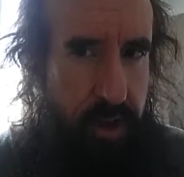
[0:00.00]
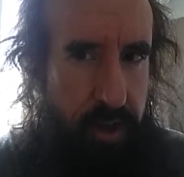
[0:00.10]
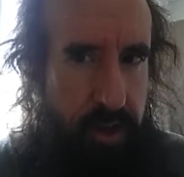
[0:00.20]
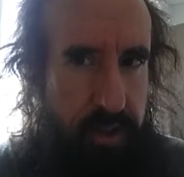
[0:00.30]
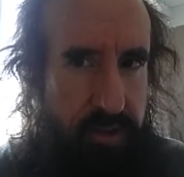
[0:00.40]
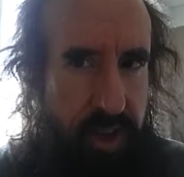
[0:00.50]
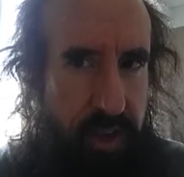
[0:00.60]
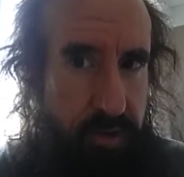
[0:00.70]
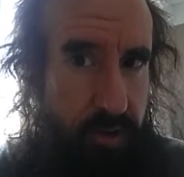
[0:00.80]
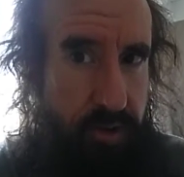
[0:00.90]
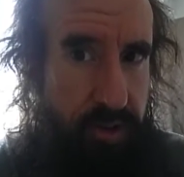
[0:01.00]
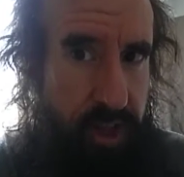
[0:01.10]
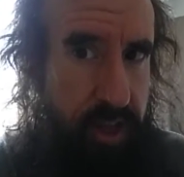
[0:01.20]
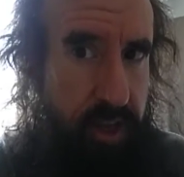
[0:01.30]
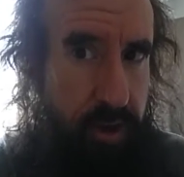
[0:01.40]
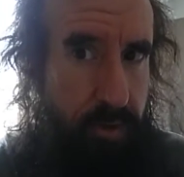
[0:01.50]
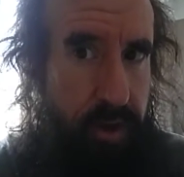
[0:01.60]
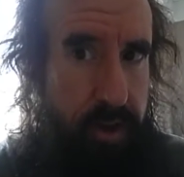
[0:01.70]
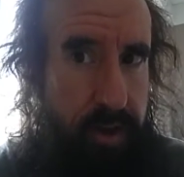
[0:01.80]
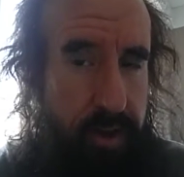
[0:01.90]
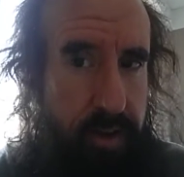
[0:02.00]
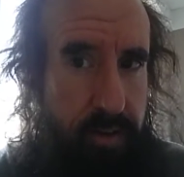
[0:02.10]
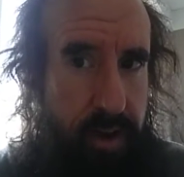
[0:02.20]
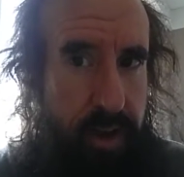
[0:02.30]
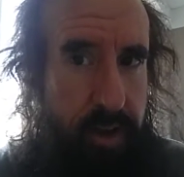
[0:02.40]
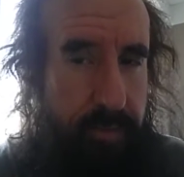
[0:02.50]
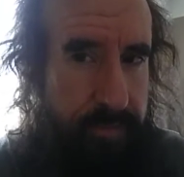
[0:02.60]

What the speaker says: All you can say is there's thinking going on, right?